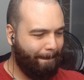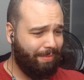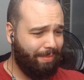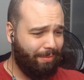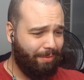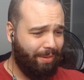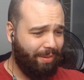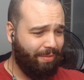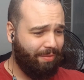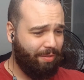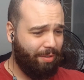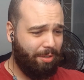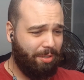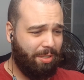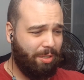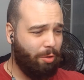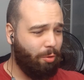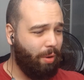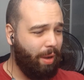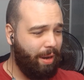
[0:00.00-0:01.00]

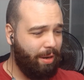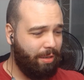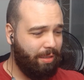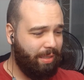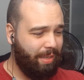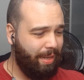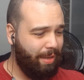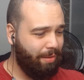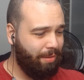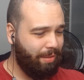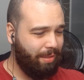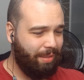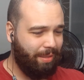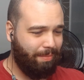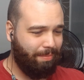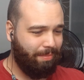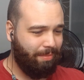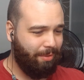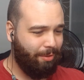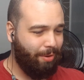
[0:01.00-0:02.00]
Reversed choir sounds,
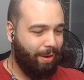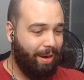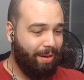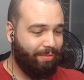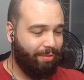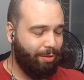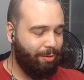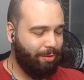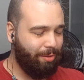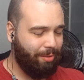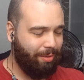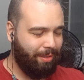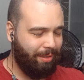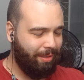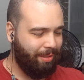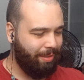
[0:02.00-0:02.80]
choir vocals.